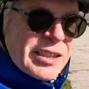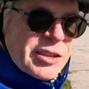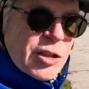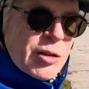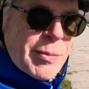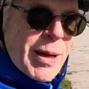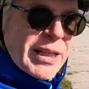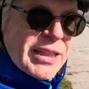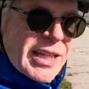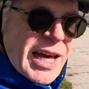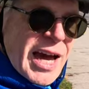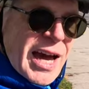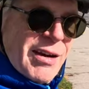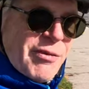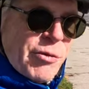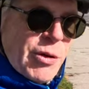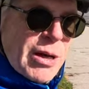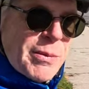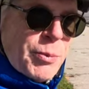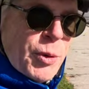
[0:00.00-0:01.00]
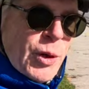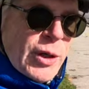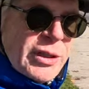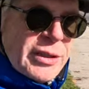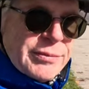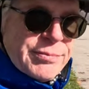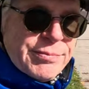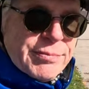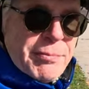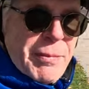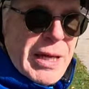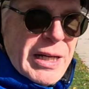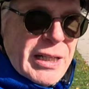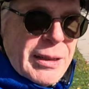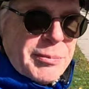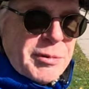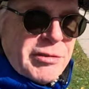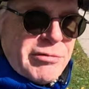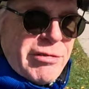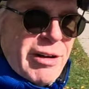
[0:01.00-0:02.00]
so I'm at the halfway point, made it
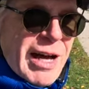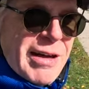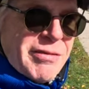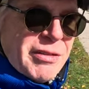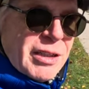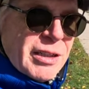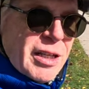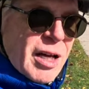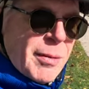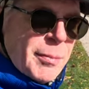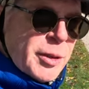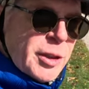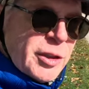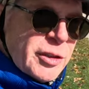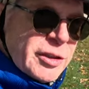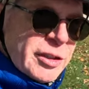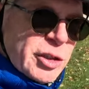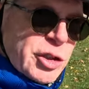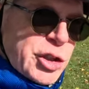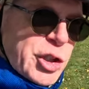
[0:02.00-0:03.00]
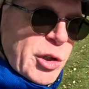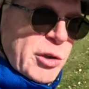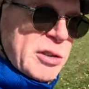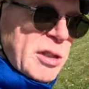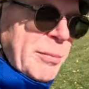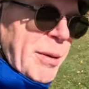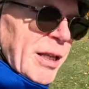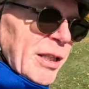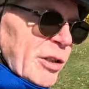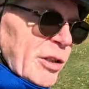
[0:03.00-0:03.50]
up to 5 kilometers. It shows on my